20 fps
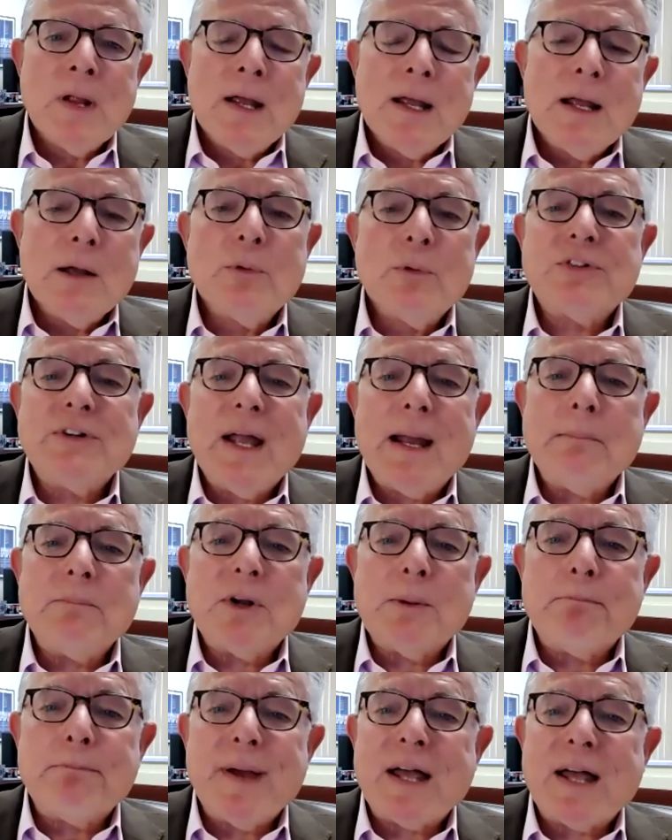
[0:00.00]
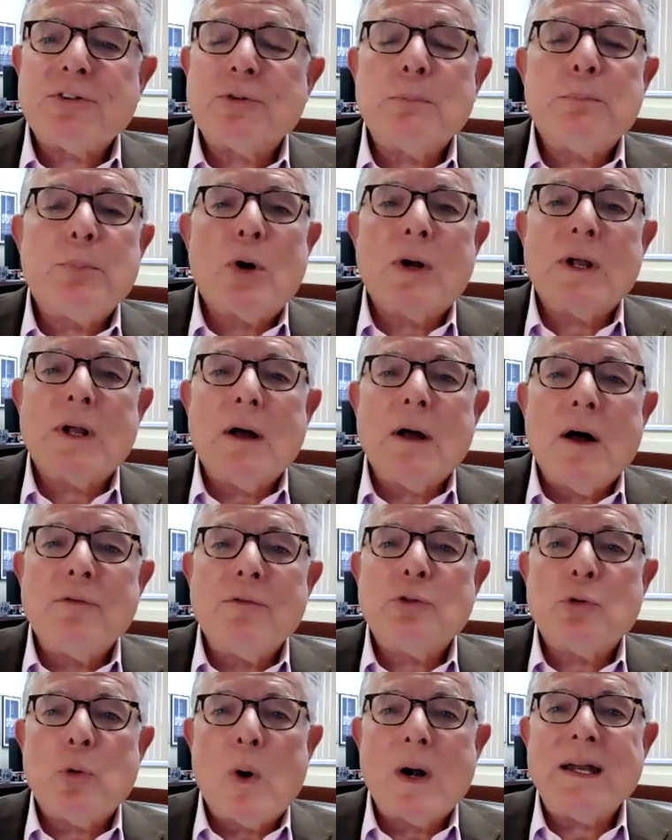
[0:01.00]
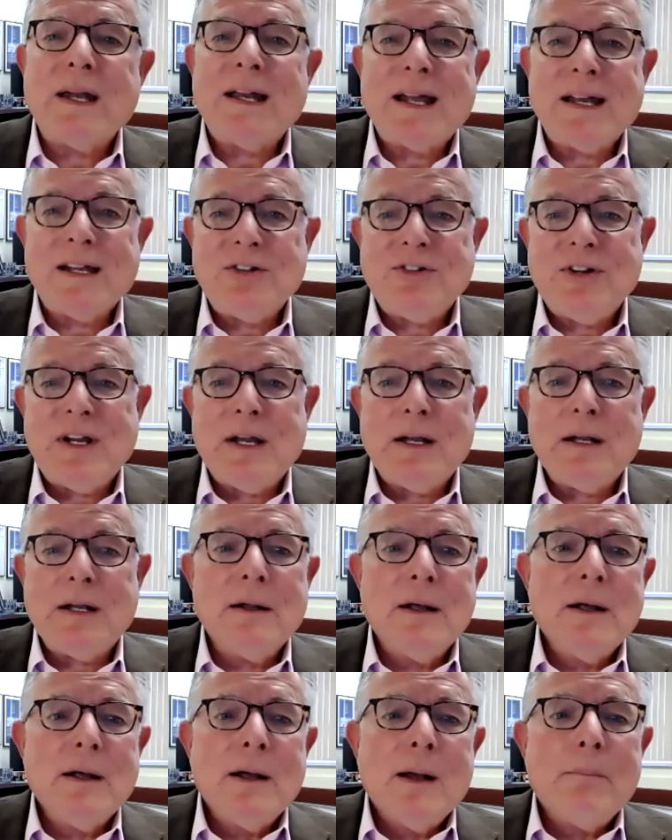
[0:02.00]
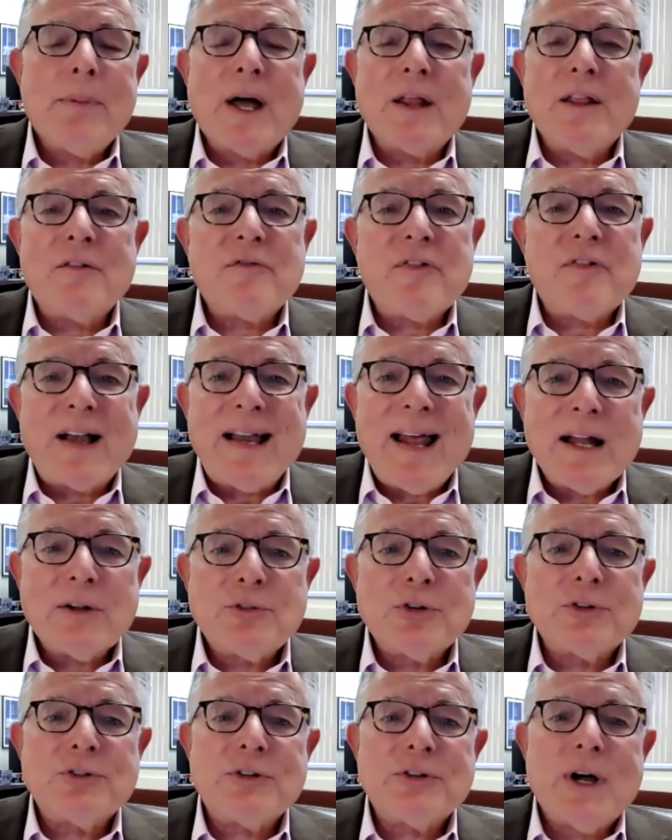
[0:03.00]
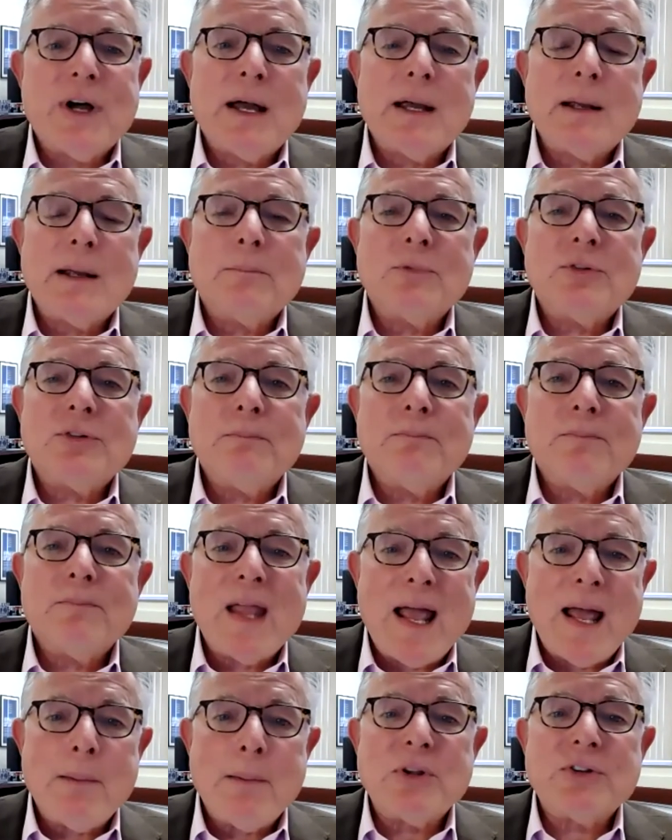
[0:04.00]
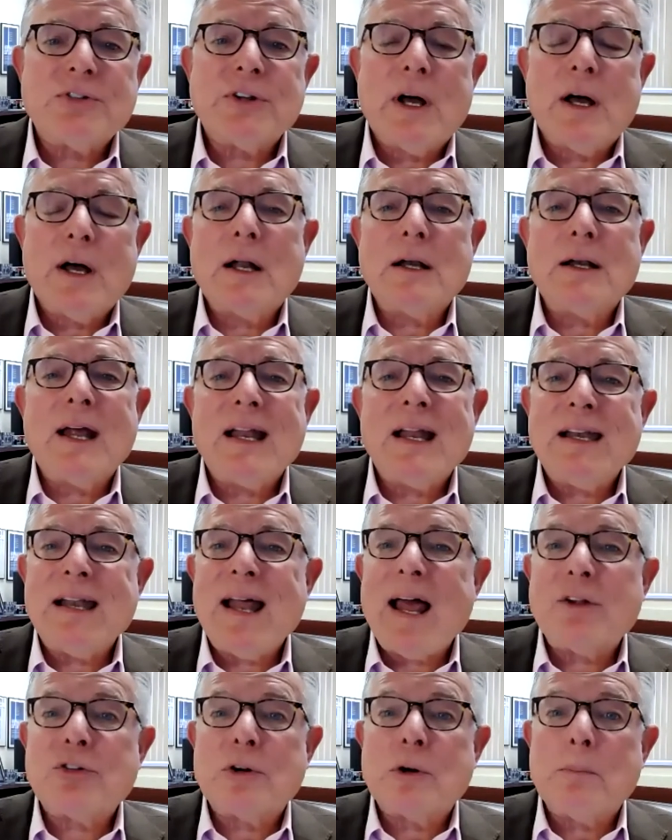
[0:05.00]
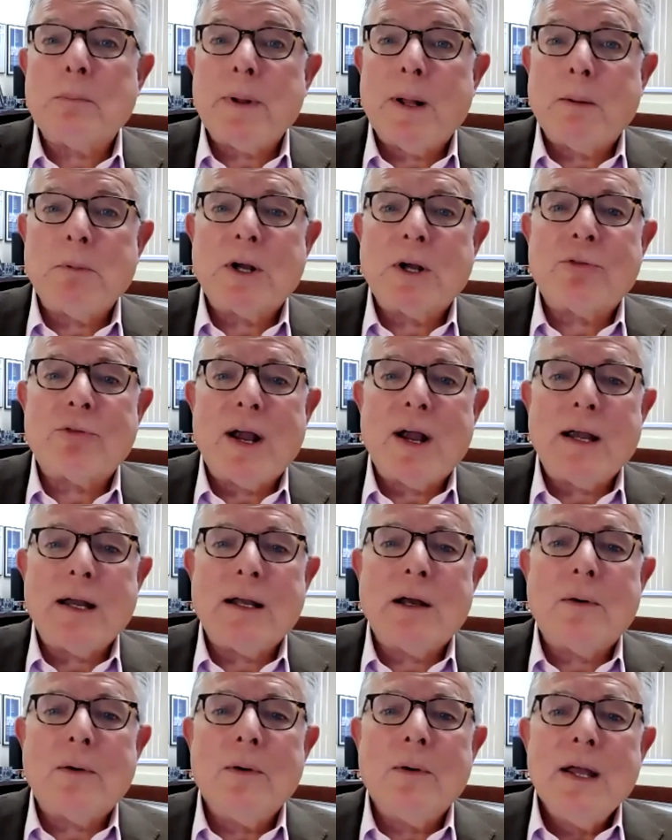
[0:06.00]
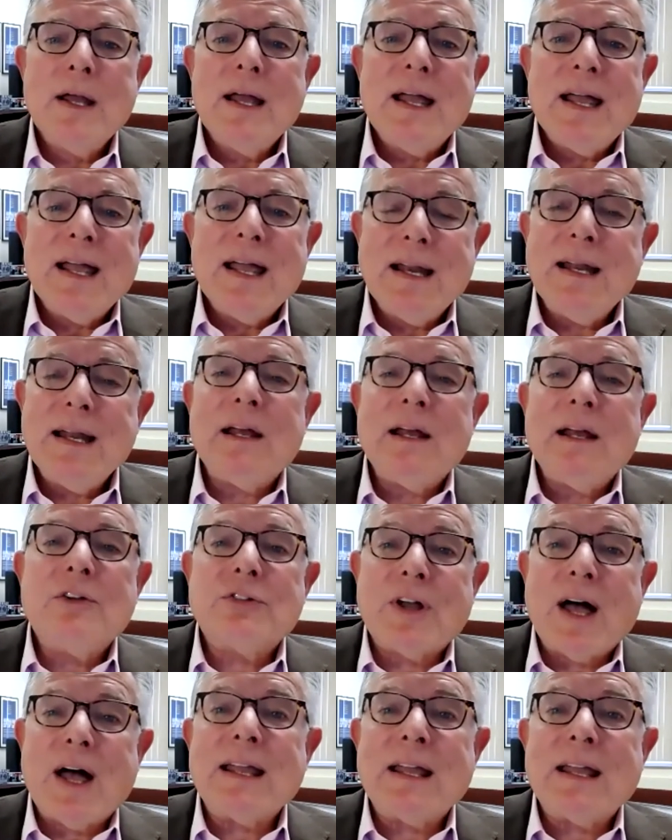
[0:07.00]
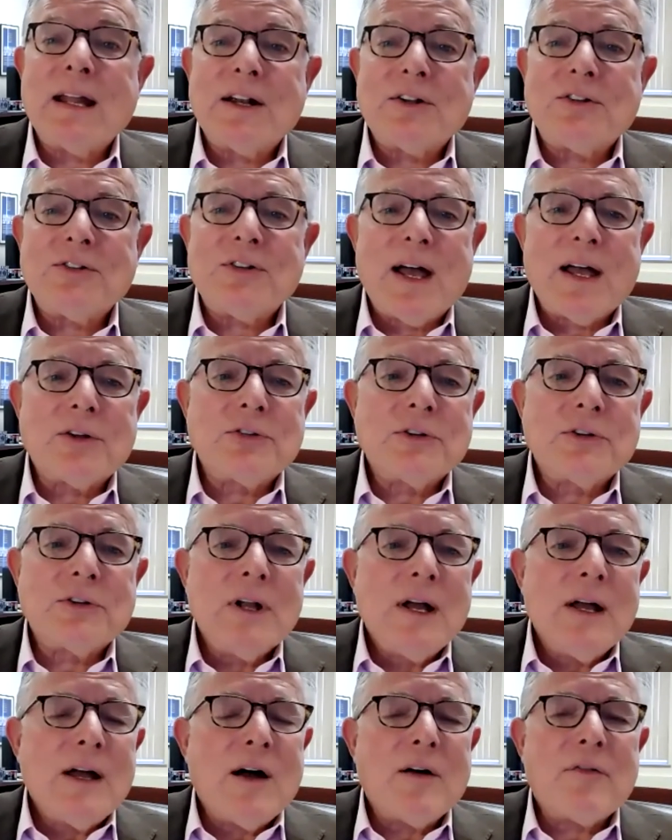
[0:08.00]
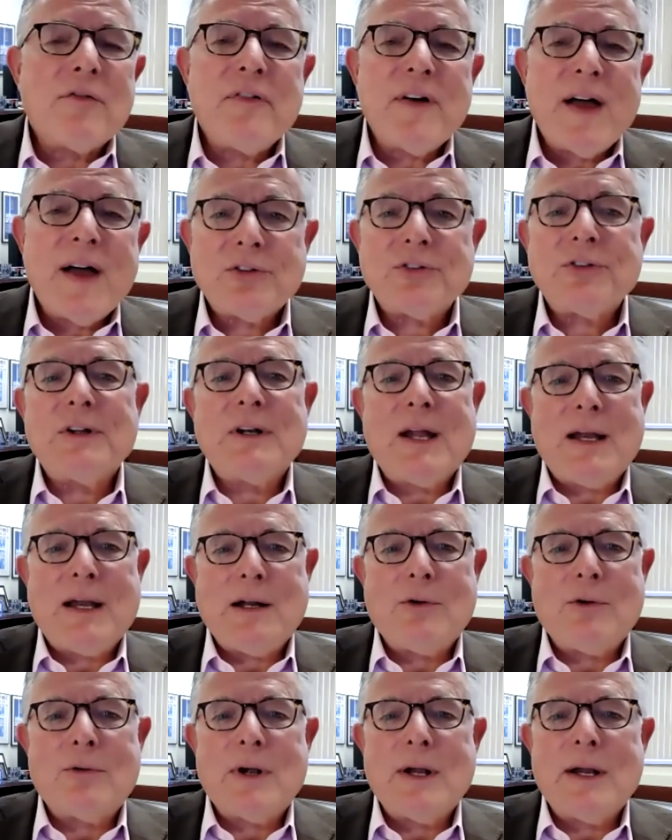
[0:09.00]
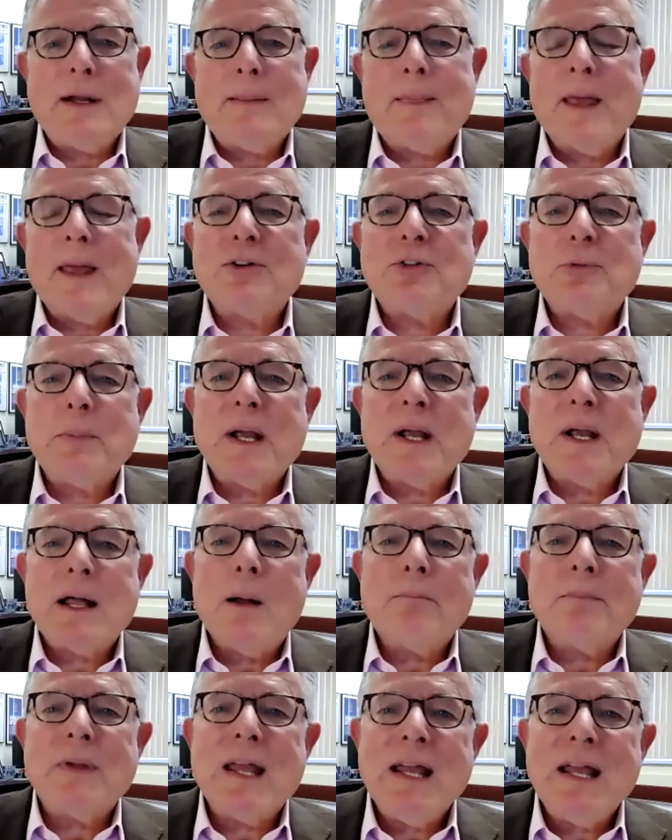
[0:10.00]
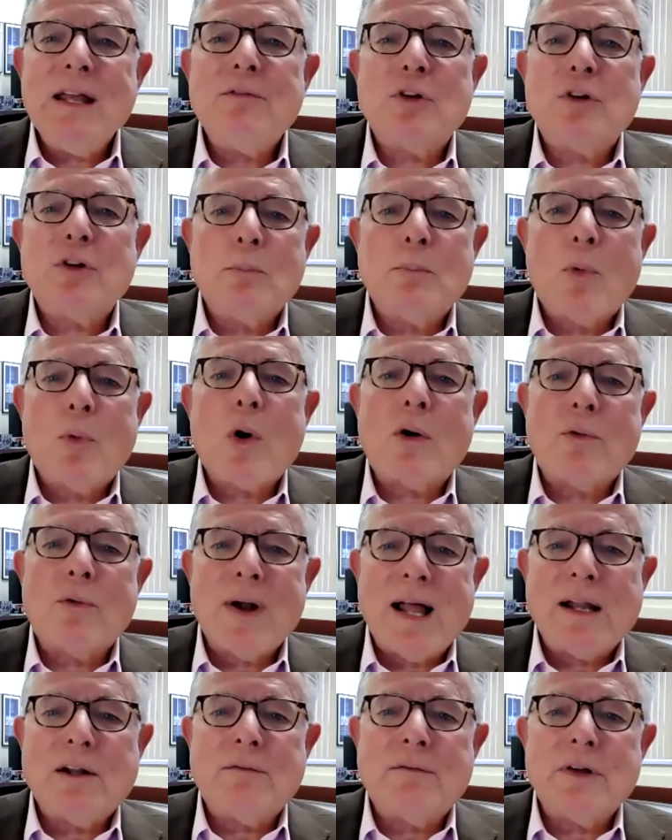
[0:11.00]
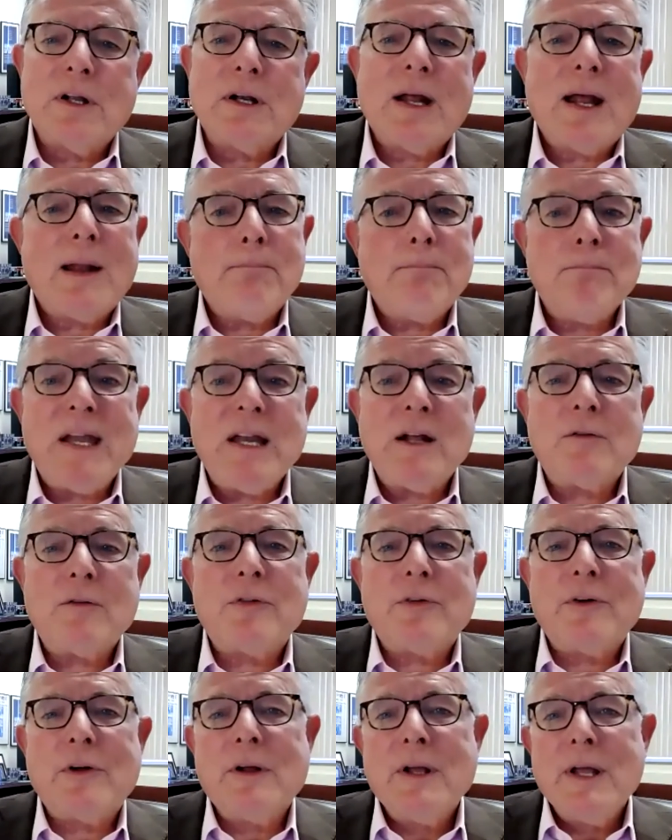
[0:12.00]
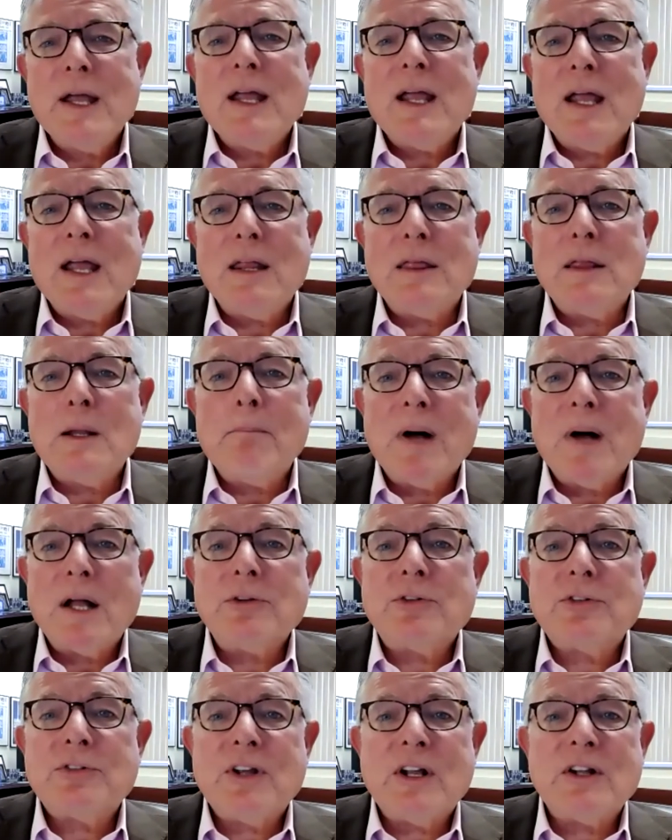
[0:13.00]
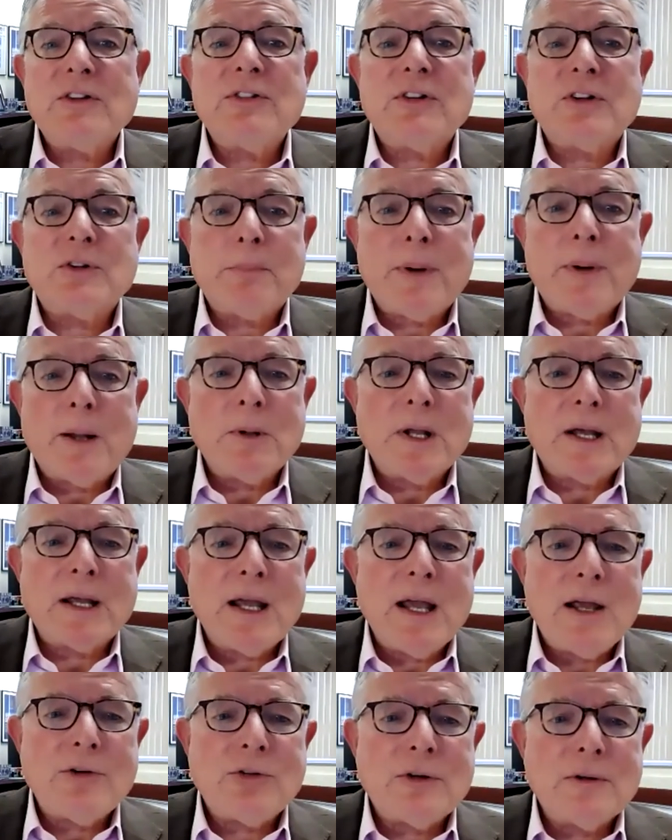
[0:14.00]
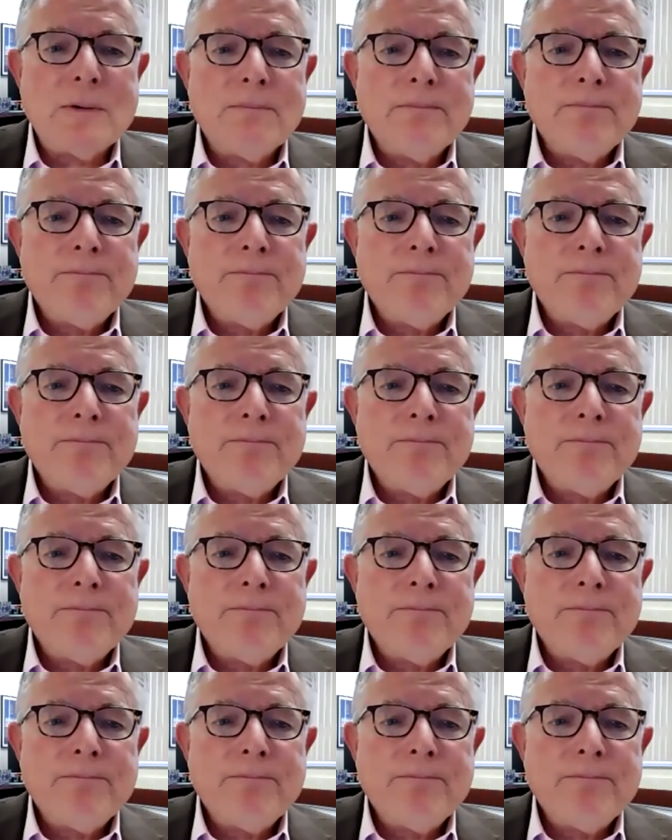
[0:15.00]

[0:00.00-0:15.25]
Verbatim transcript: It was named a best book of 2019 by the Financial Times, Amazon, and National Public Radio. It is, I can attest, a fascinating read that's become even more relevant and meaningful in the months since its publication.